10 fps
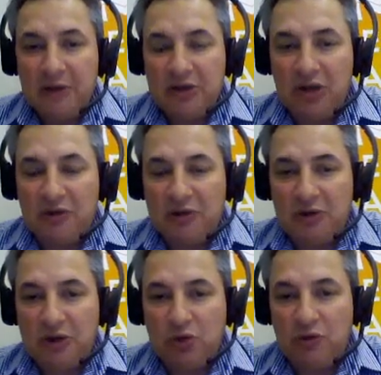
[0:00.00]
So
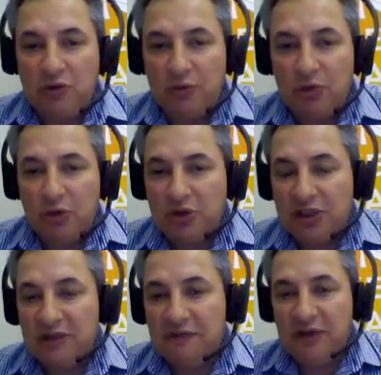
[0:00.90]
it's good for Moodle
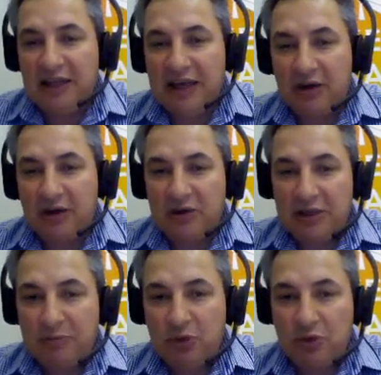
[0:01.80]
just to feed that
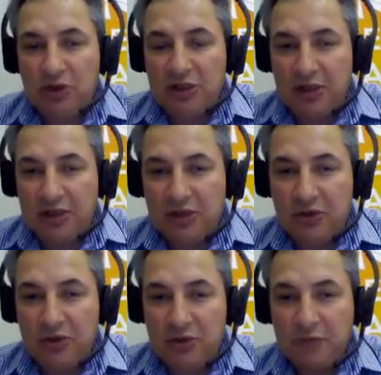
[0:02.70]
across and Moodle just
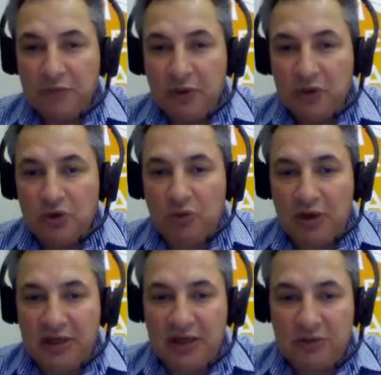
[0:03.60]
continue to do
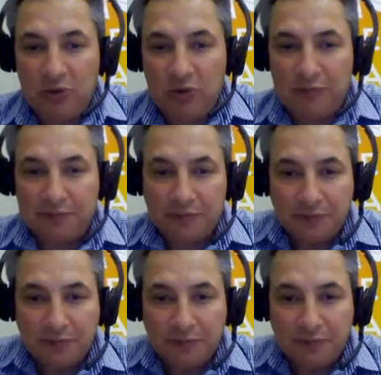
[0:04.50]
what it does well.